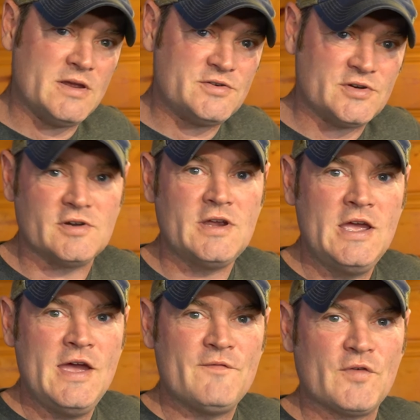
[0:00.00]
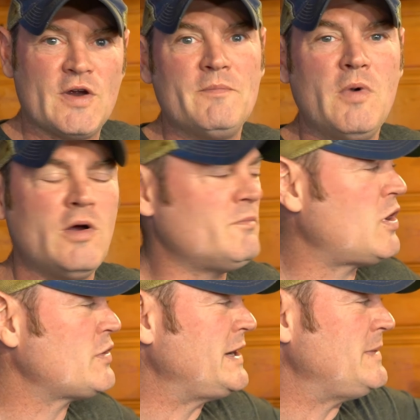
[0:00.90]
Now, if you're gonna start on a
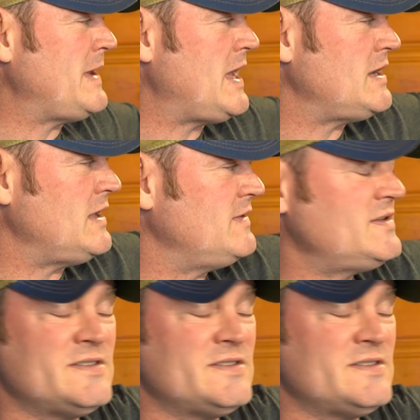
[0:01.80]
3-day weekend,